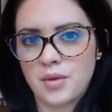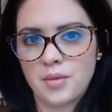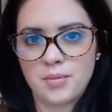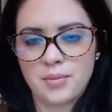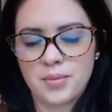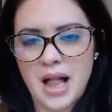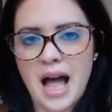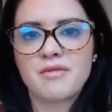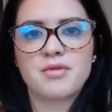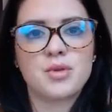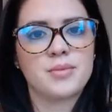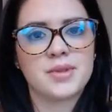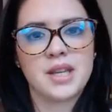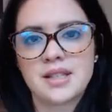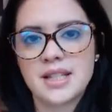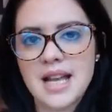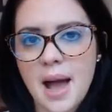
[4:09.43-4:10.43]
platforms
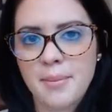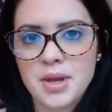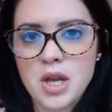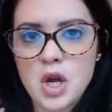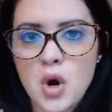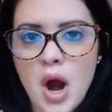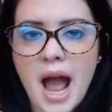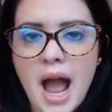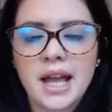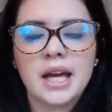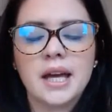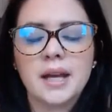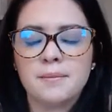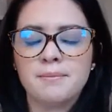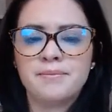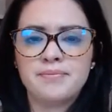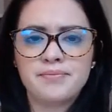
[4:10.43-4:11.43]
like Snappy
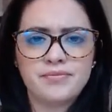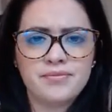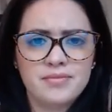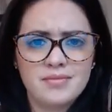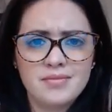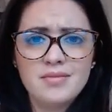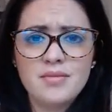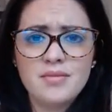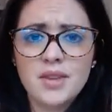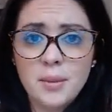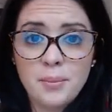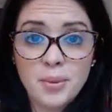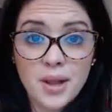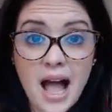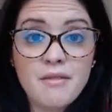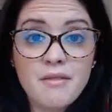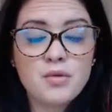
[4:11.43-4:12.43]
Kraken,
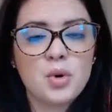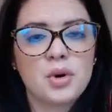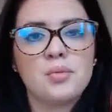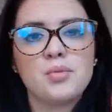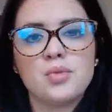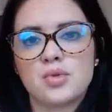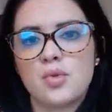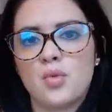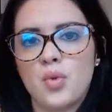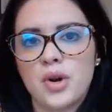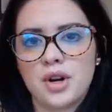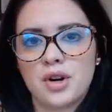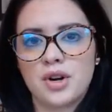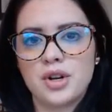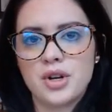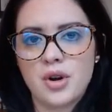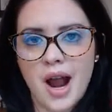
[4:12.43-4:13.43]
platforms
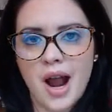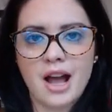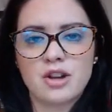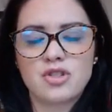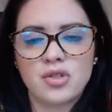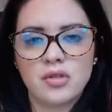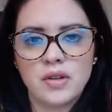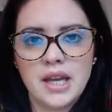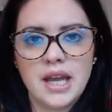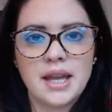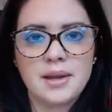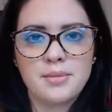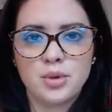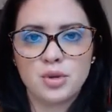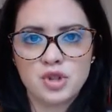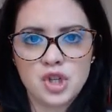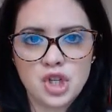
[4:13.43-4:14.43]
where you're actually
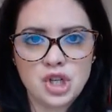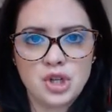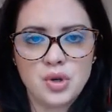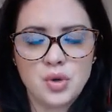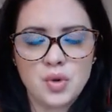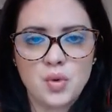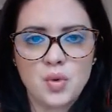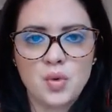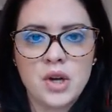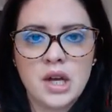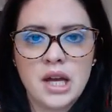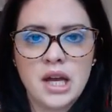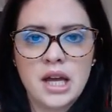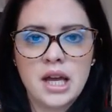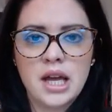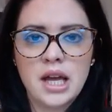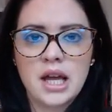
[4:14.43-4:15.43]
able to
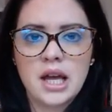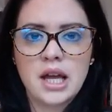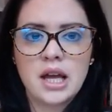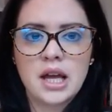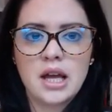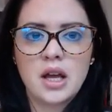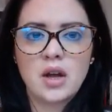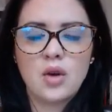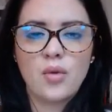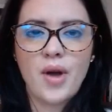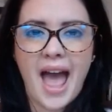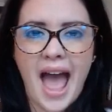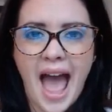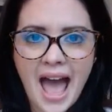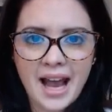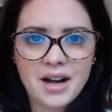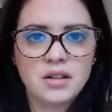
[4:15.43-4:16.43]

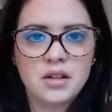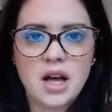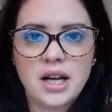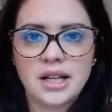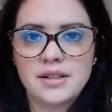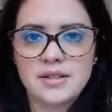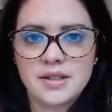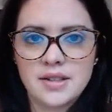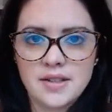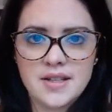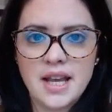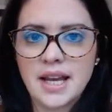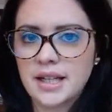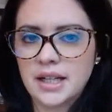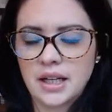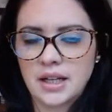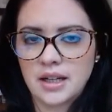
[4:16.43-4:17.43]
analyze the
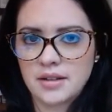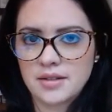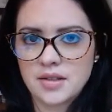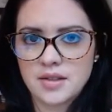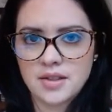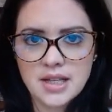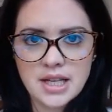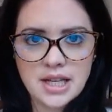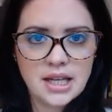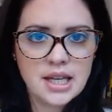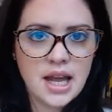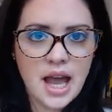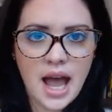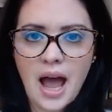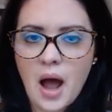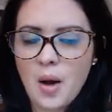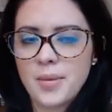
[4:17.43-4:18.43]
data, see
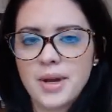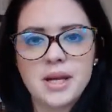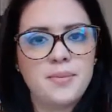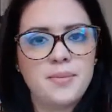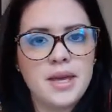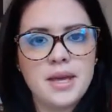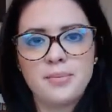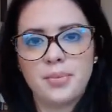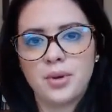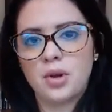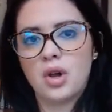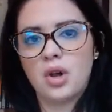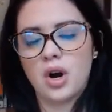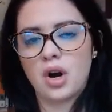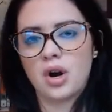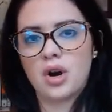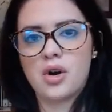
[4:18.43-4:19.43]
how many people
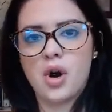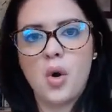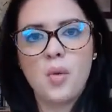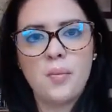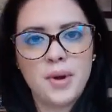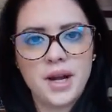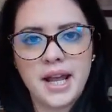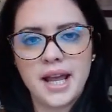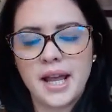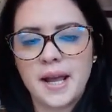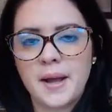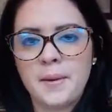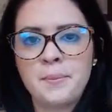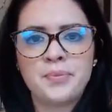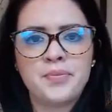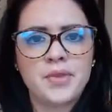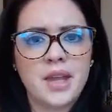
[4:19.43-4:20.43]
are opening
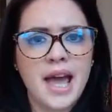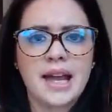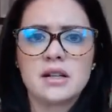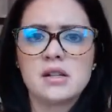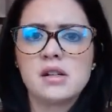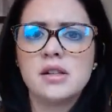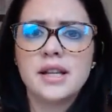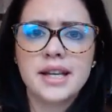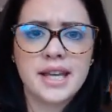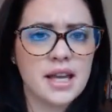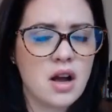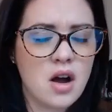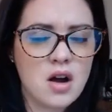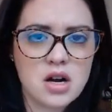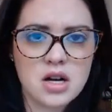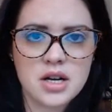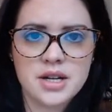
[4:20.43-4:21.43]
and clicking
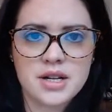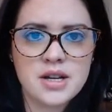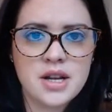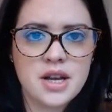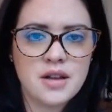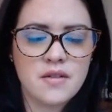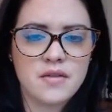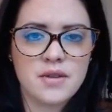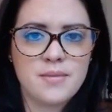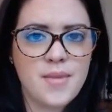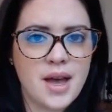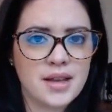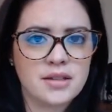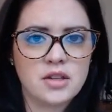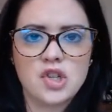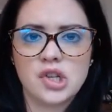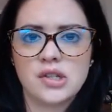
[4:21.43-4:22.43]
on the
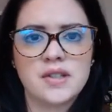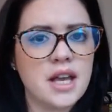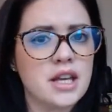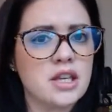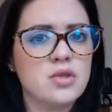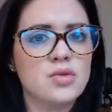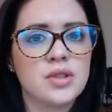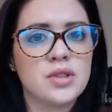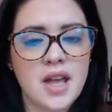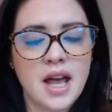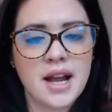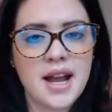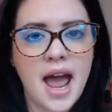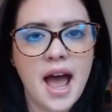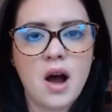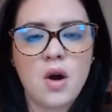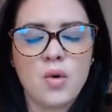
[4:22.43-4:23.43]
messages that you send
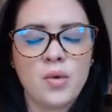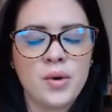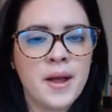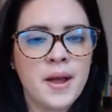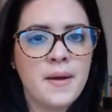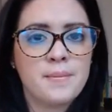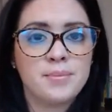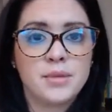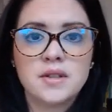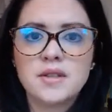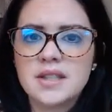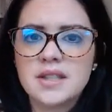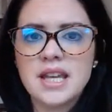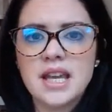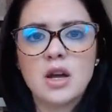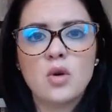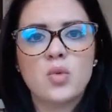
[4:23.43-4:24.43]
out,
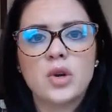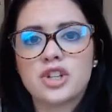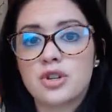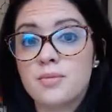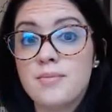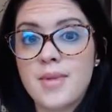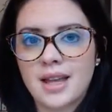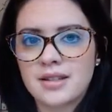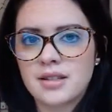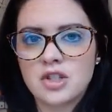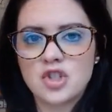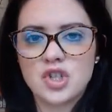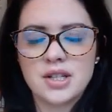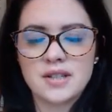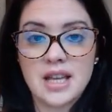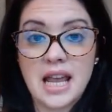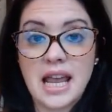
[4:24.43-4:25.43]
seeing which
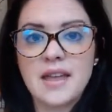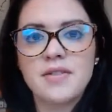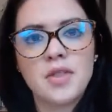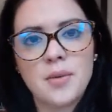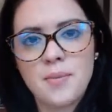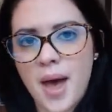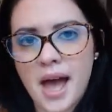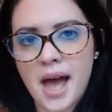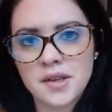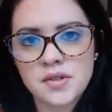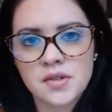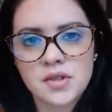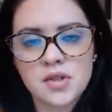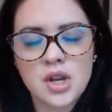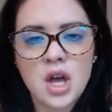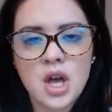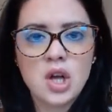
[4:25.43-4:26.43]
messages hit the
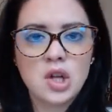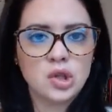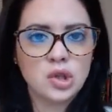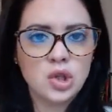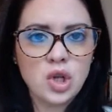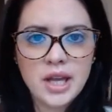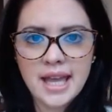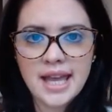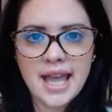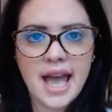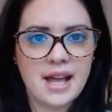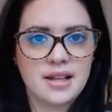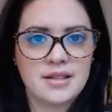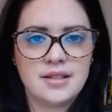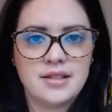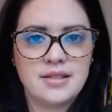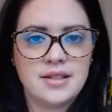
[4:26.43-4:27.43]
best, looking
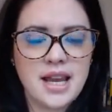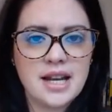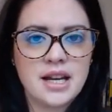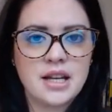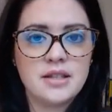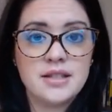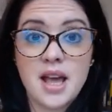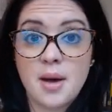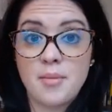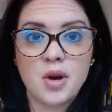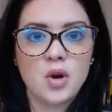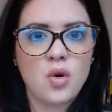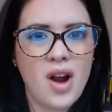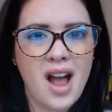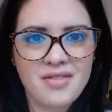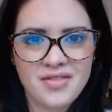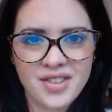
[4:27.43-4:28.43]
at data
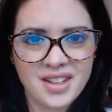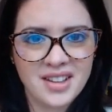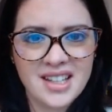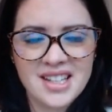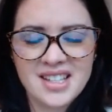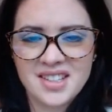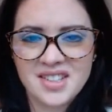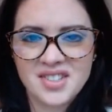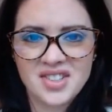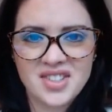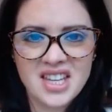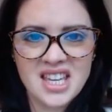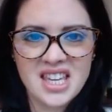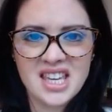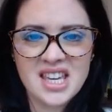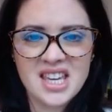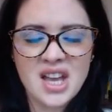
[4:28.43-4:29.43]
demographically to
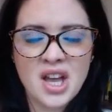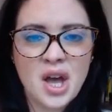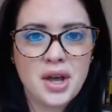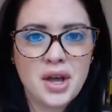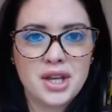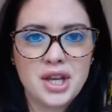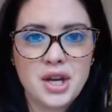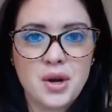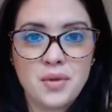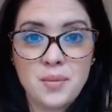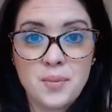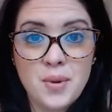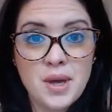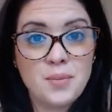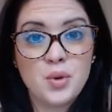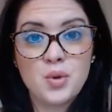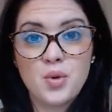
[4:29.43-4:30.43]
see, the
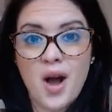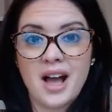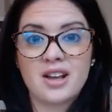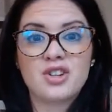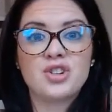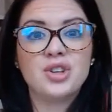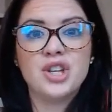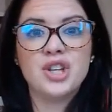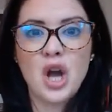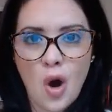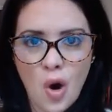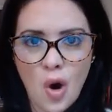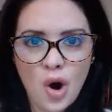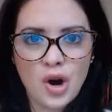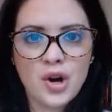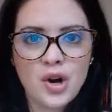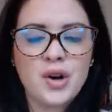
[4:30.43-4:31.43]
people who actually
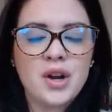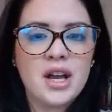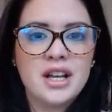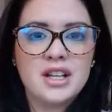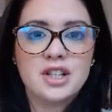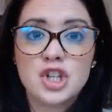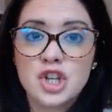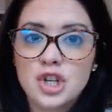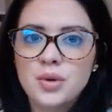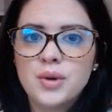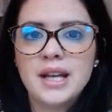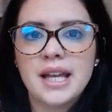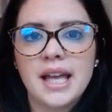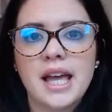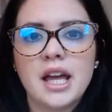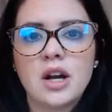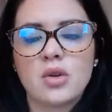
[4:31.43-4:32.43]
are tuning
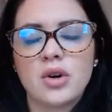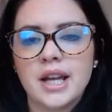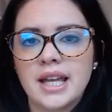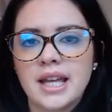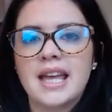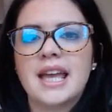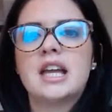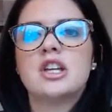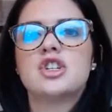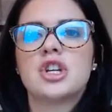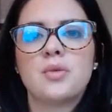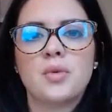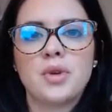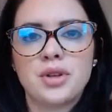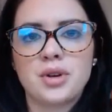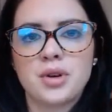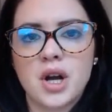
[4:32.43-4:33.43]
in or engaging
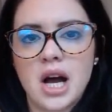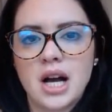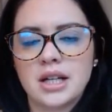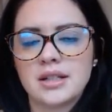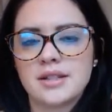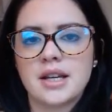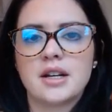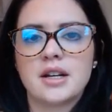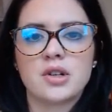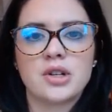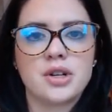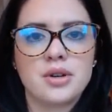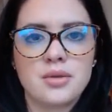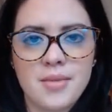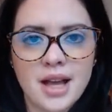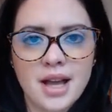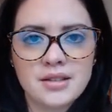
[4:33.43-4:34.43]
with your content or
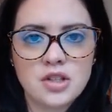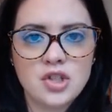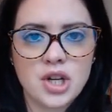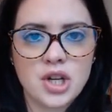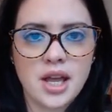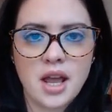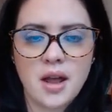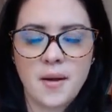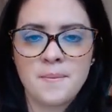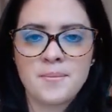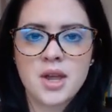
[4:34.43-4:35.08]
your messaging,